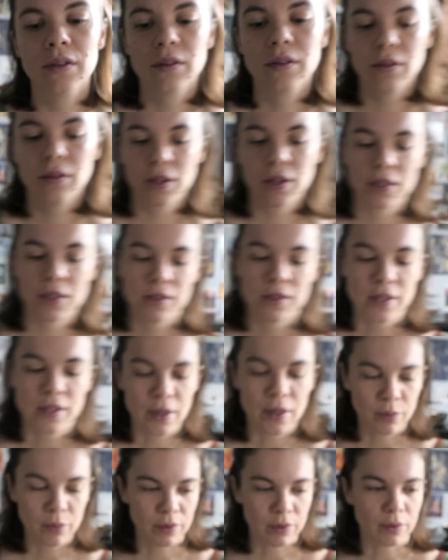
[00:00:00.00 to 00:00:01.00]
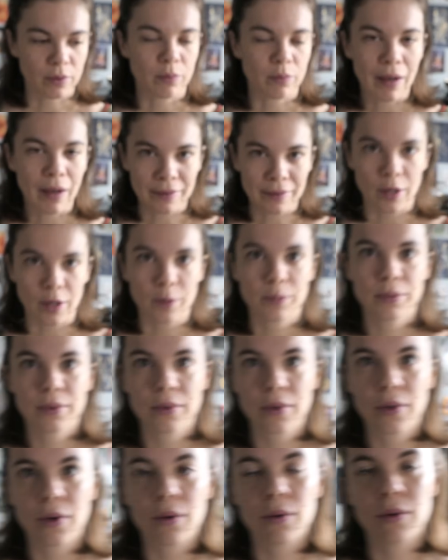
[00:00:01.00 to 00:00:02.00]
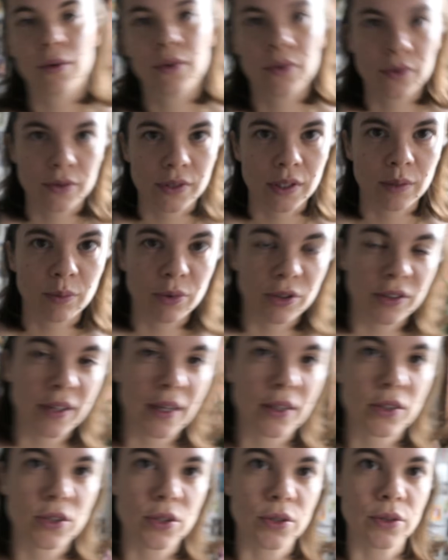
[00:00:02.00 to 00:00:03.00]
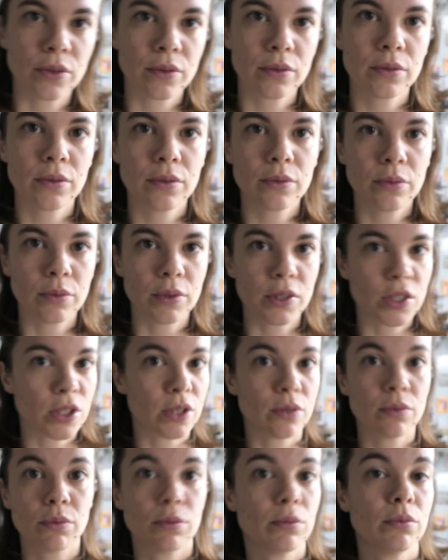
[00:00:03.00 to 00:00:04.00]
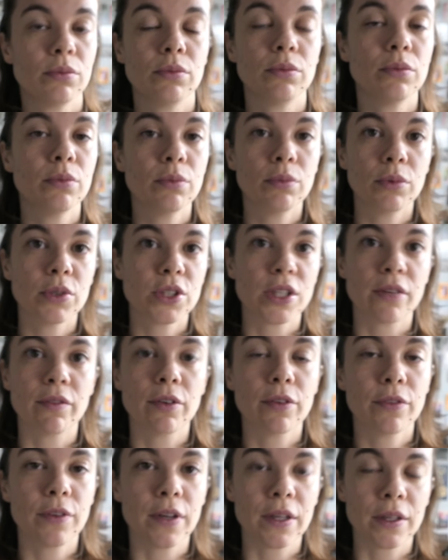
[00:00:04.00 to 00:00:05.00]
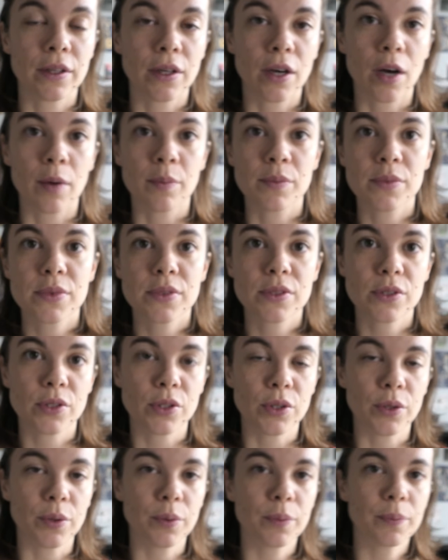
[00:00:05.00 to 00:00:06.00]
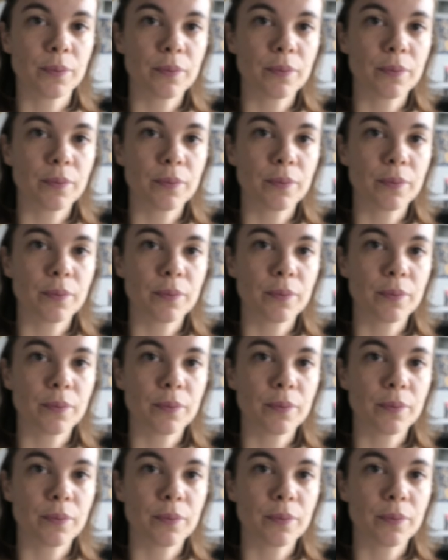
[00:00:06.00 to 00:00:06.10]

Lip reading: things that will round up the corners and protect you, whichever thing comes to you.